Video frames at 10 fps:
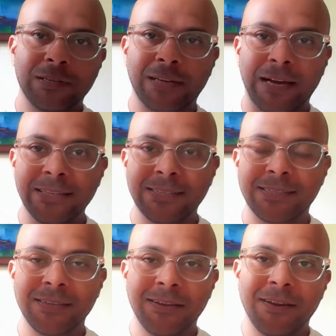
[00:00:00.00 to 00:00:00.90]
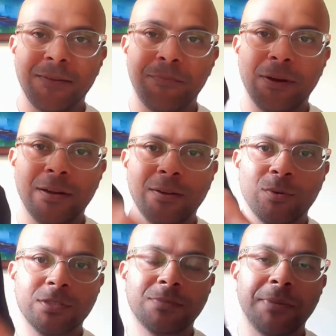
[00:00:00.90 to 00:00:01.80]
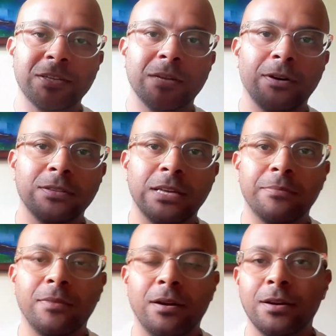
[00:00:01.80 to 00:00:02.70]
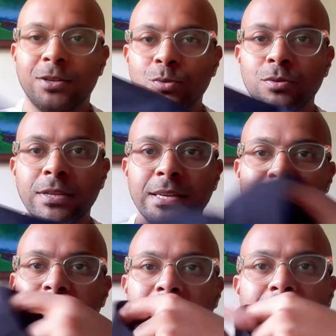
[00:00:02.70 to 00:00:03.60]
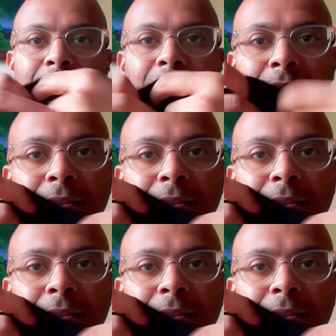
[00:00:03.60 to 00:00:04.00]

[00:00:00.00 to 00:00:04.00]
tights, but what's special about them are 2 things. A, that